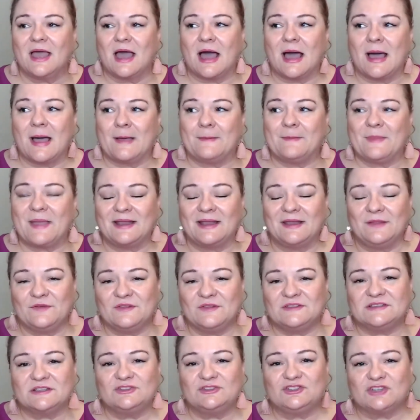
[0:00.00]
And if
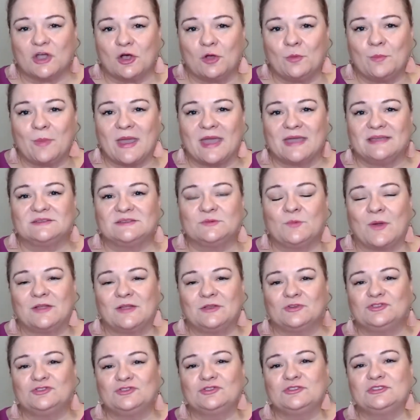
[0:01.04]
it's a gel-based, why
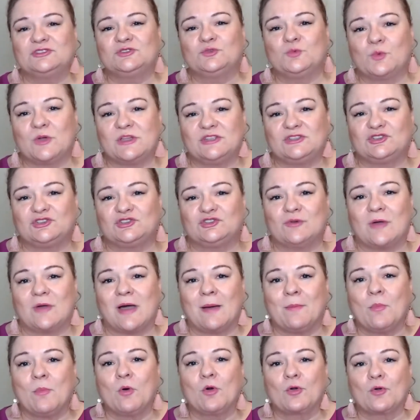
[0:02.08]
don't you switch to
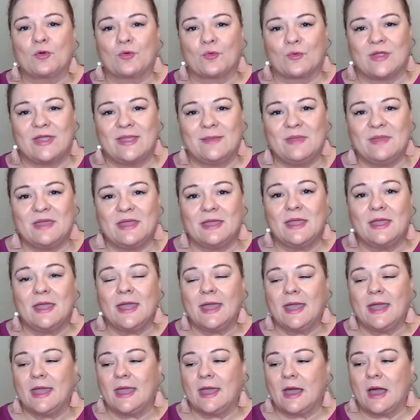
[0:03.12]
a more creamy
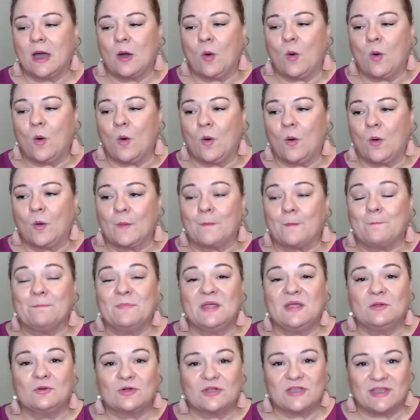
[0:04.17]
or
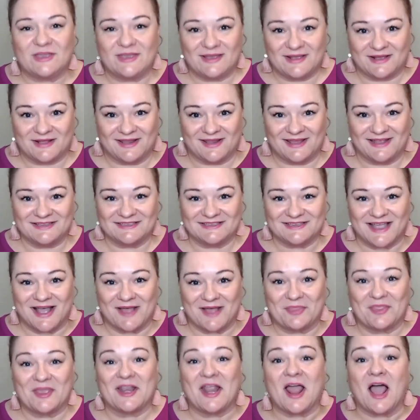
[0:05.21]
milky
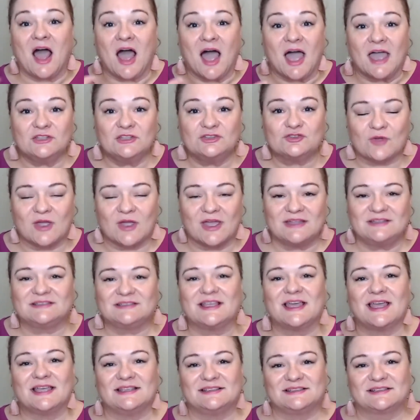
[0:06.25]
cleanser that hydrates
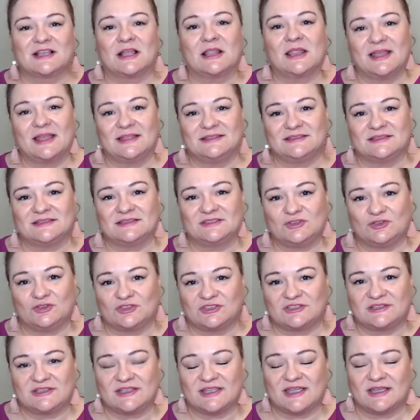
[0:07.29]
as cleanses your
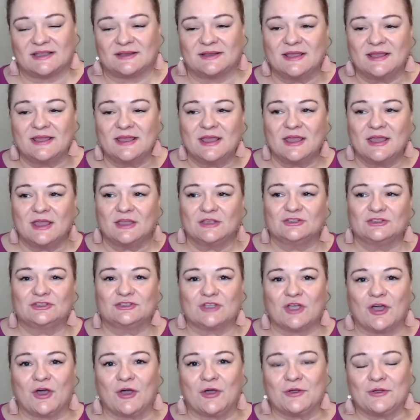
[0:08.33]
skin?
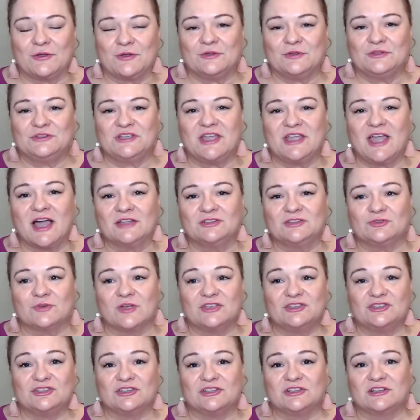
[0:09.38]
So
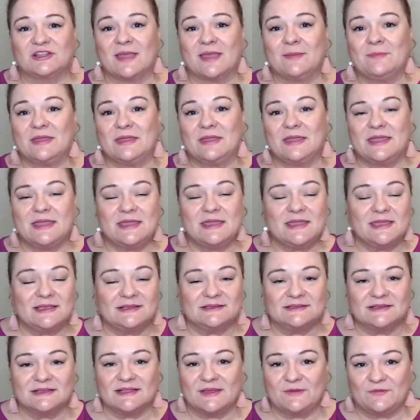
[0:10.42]
dehydration can be
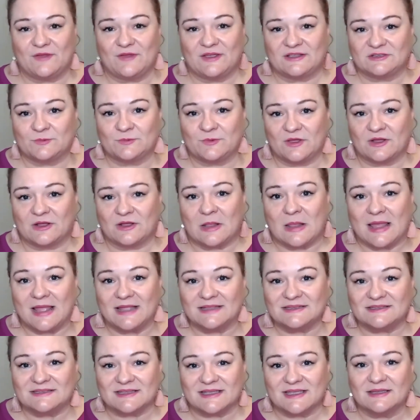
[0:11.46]
easily fixed with a
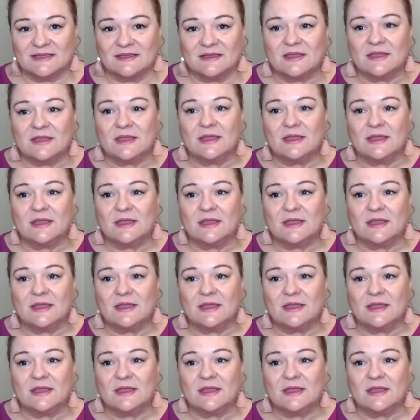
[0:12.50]
cleansing